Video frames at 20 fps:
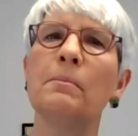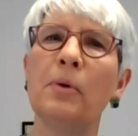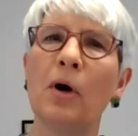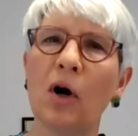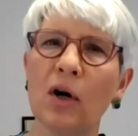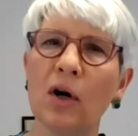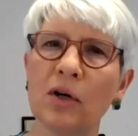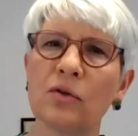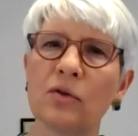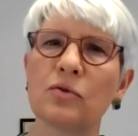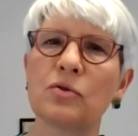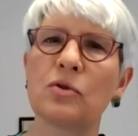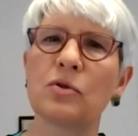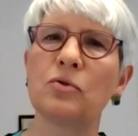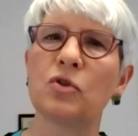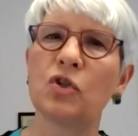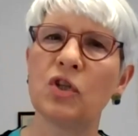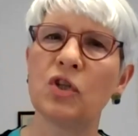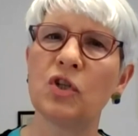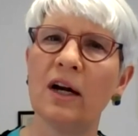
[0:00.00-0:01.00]
partners
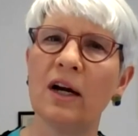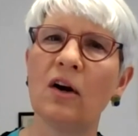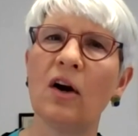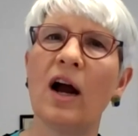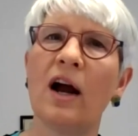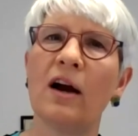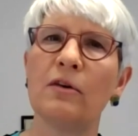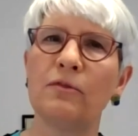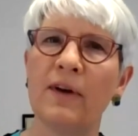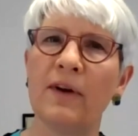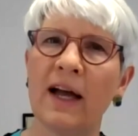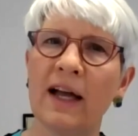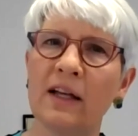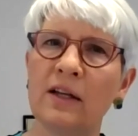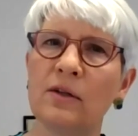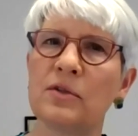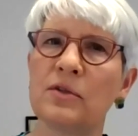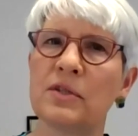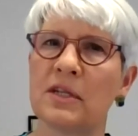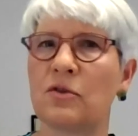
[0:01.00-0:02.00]
who share our
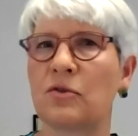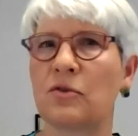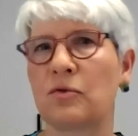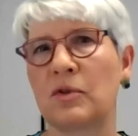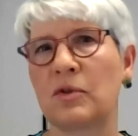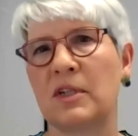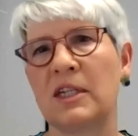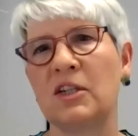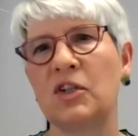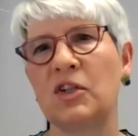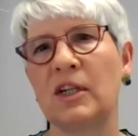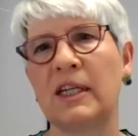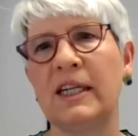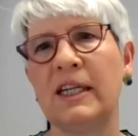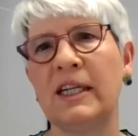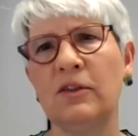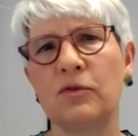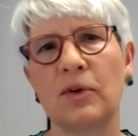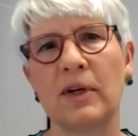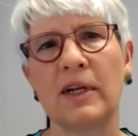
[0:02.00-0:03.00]
values and strategic
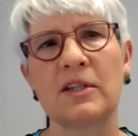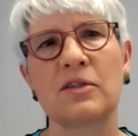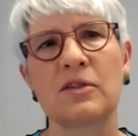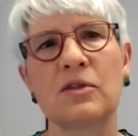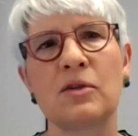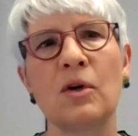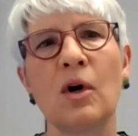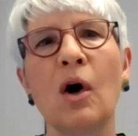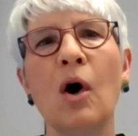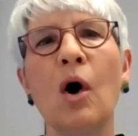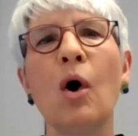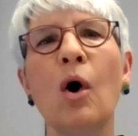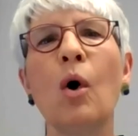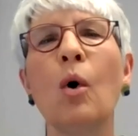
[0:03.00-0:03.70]
interests,